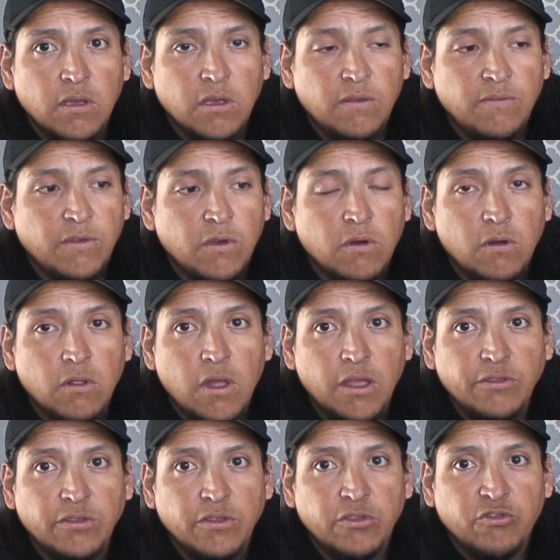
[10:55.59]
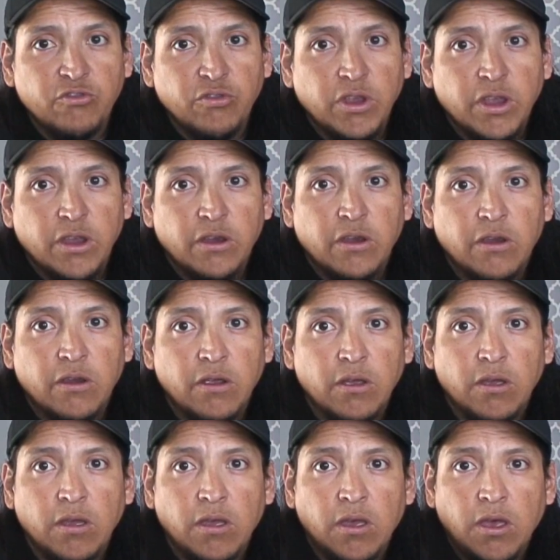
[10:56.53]
If you hold on to the
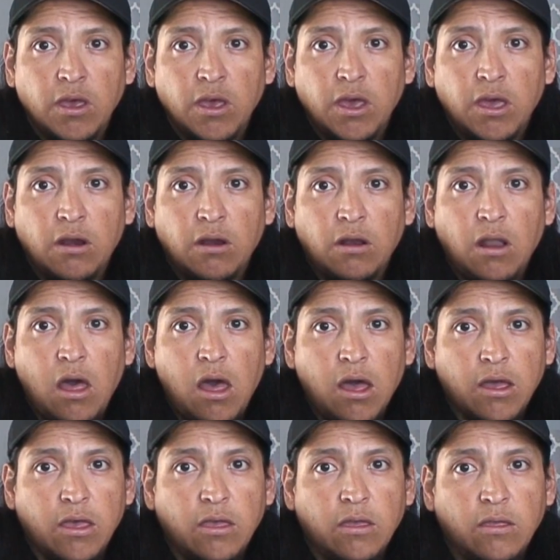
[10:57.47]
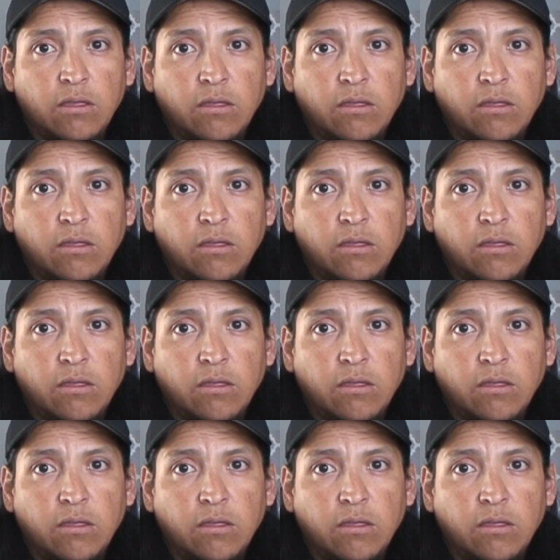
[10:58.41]
trigger, it'll lock.